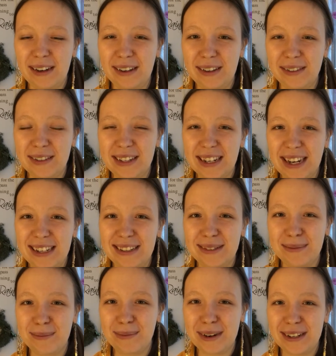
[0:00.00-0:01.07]
you try to
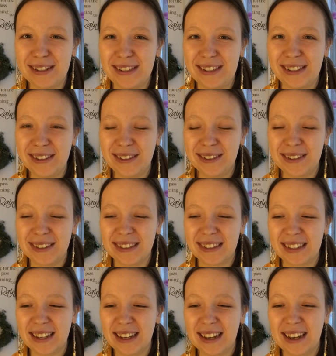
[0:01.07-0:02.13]
produce
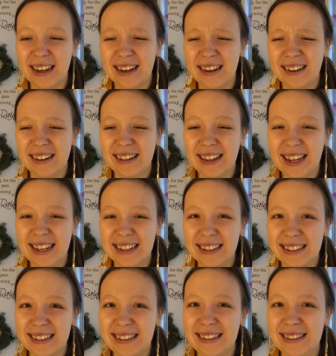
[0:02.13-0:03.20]

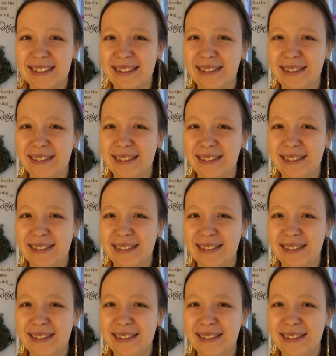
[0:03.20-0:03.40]
less